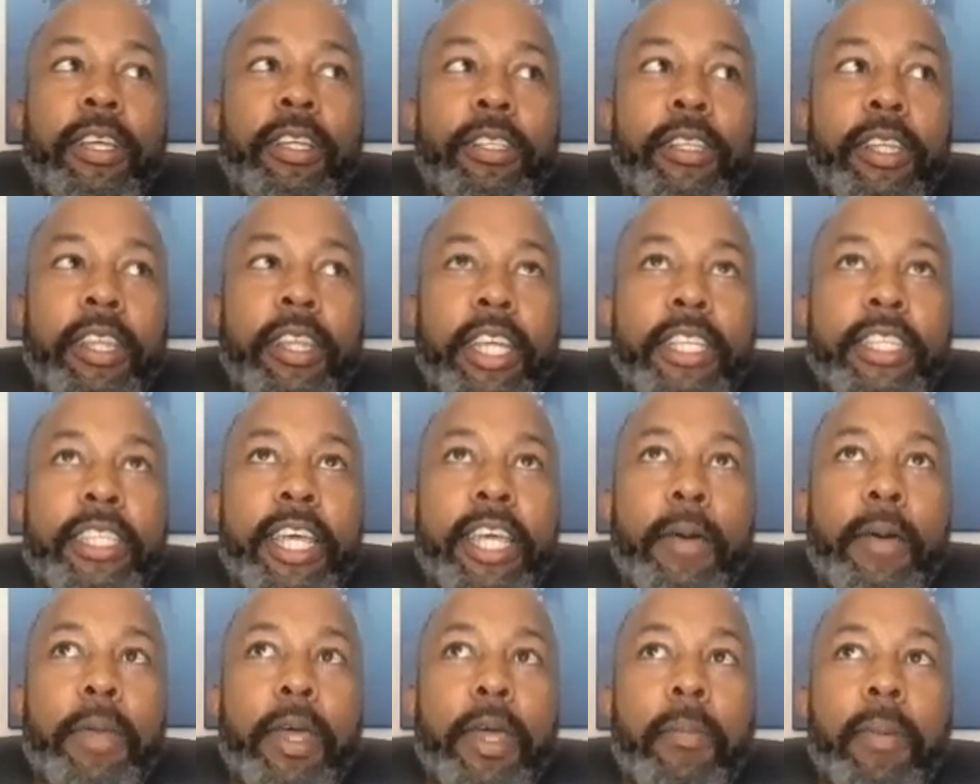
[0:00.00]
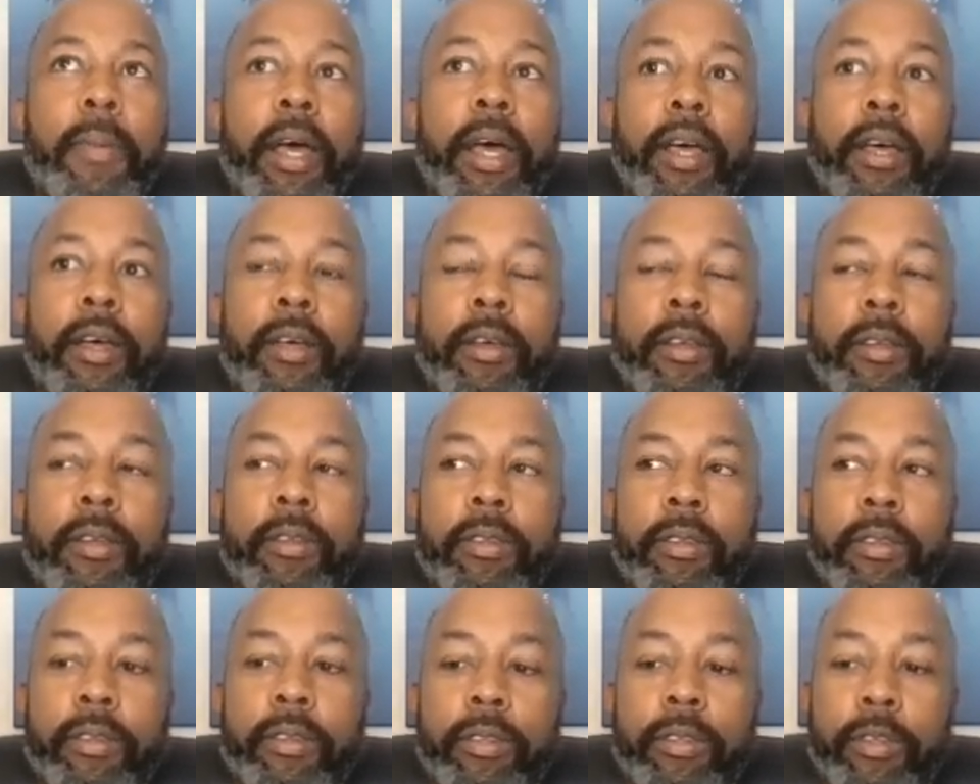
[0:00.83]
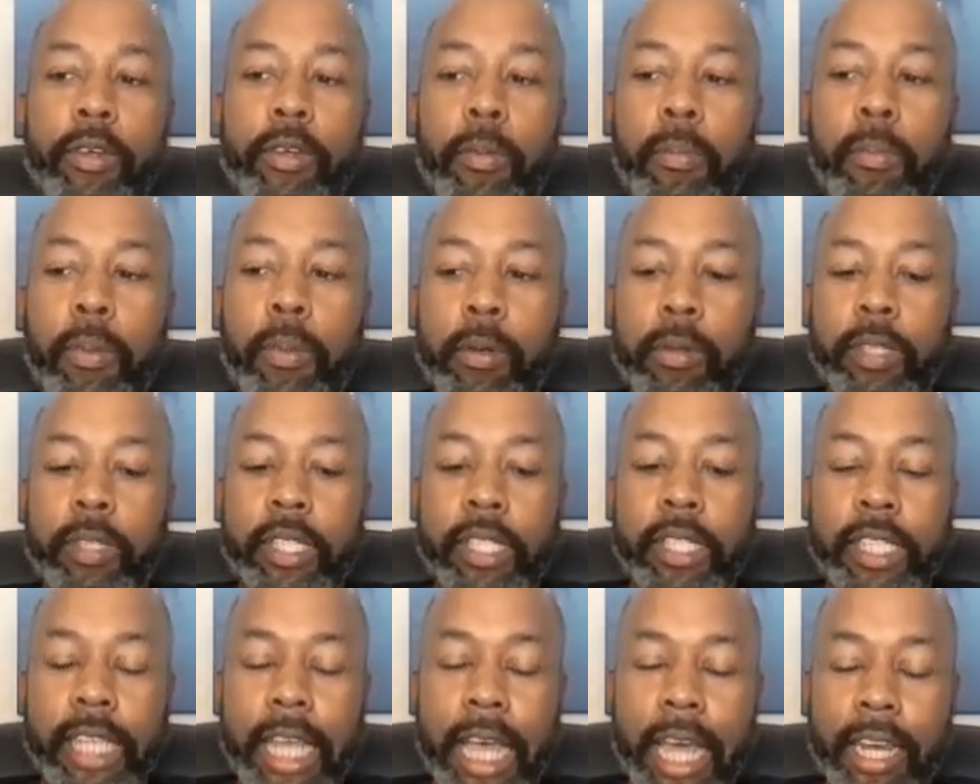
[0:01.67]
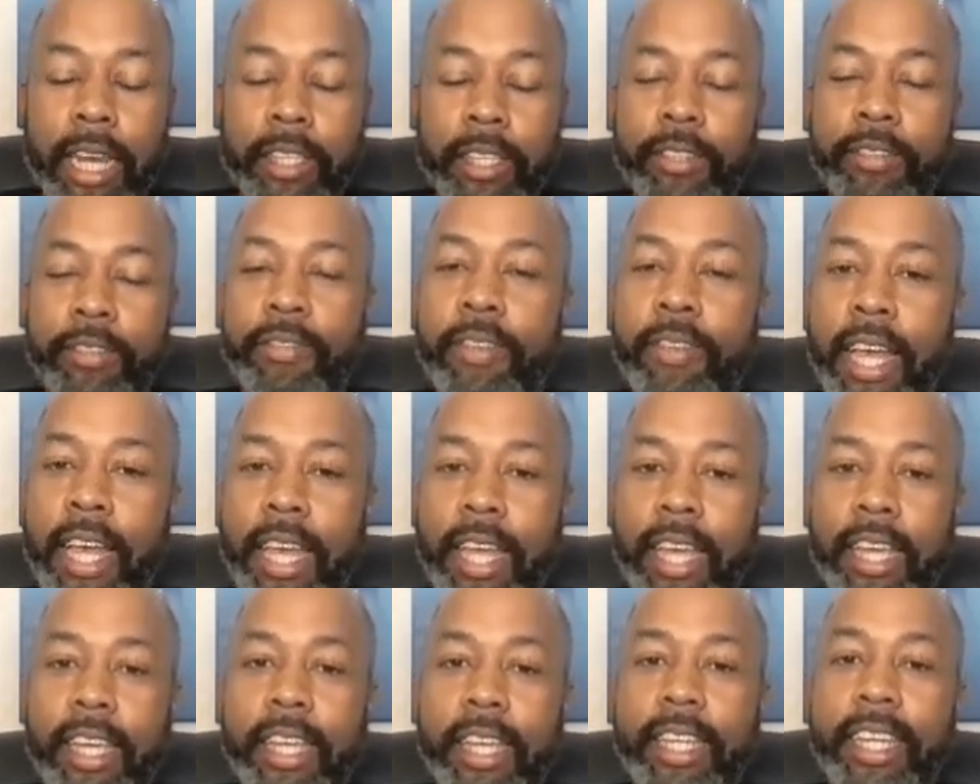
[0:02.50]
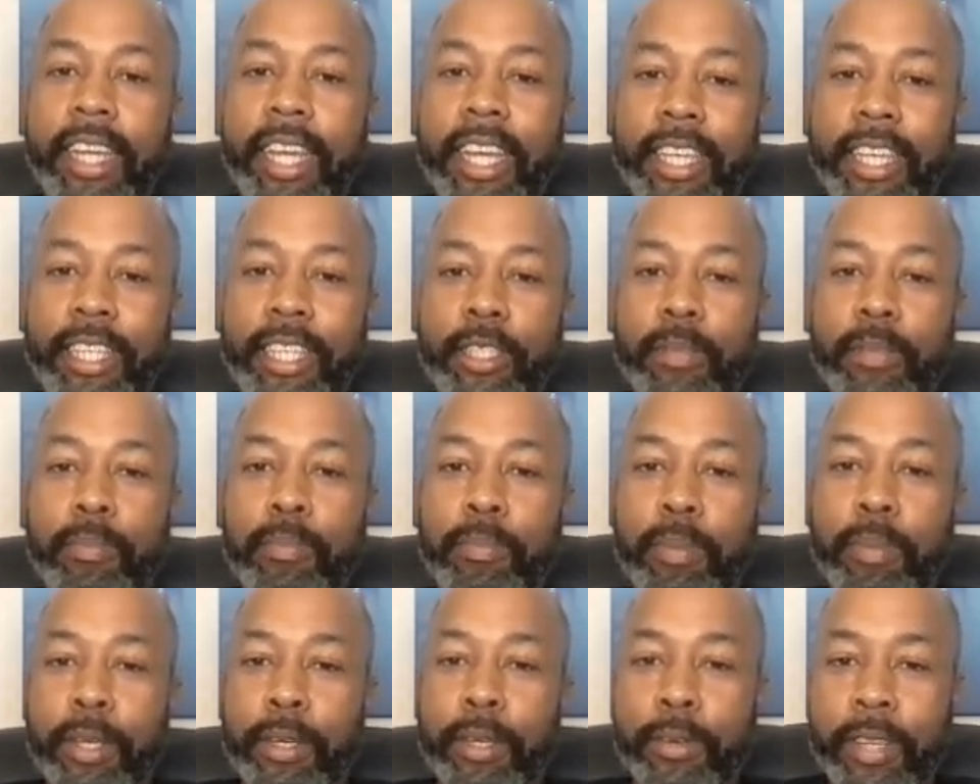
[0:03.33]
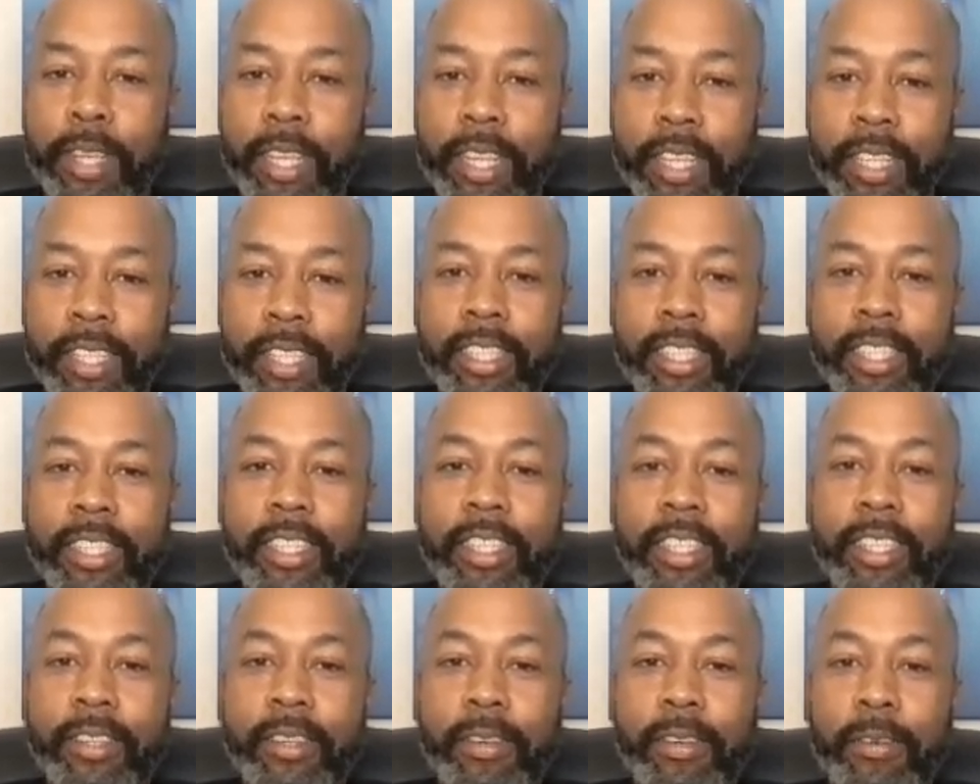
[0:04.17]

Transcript: So then tell me about your most satisfying experience